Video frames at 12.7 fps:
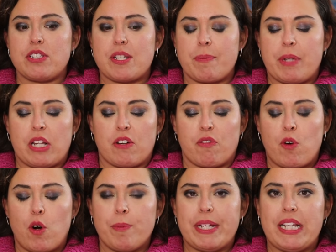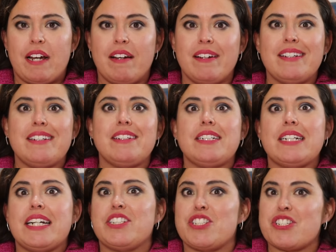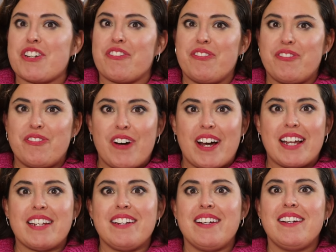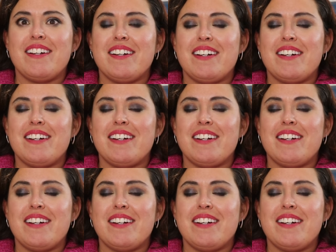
similar formula. It's just a fun,